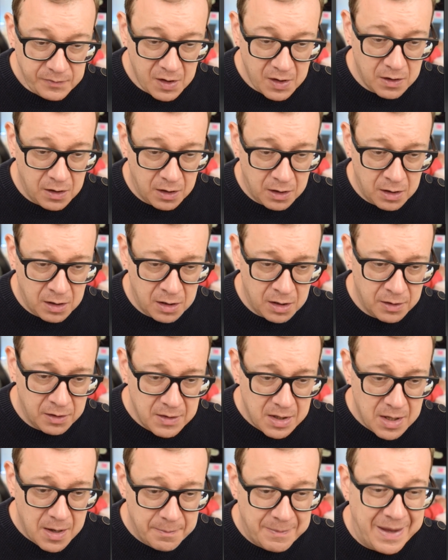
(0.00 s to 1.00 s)
uh,
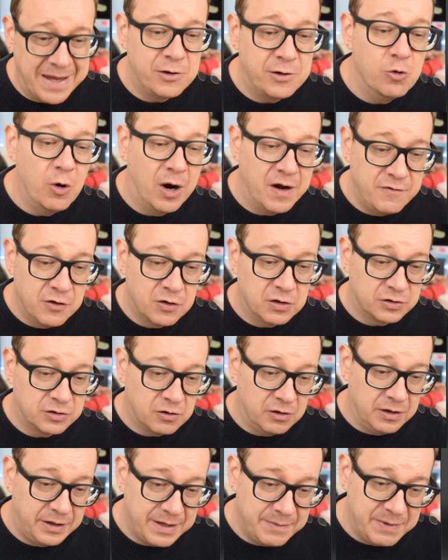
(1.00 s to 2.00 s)
make UI view
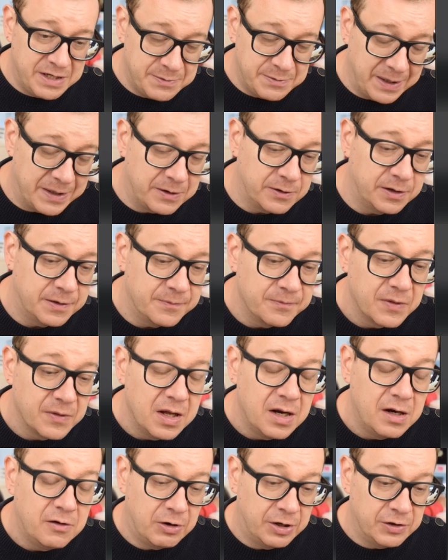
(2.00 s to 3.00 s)
controller image picker
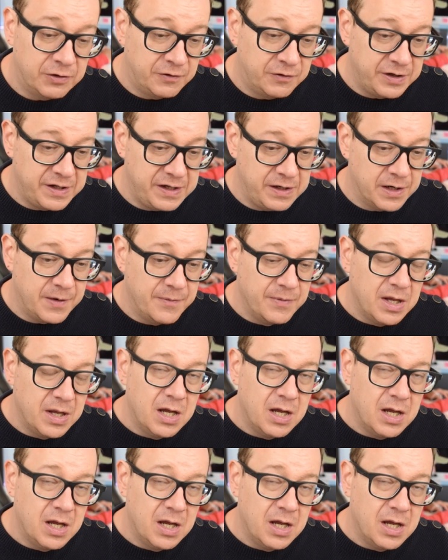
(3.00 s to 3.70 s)
right over here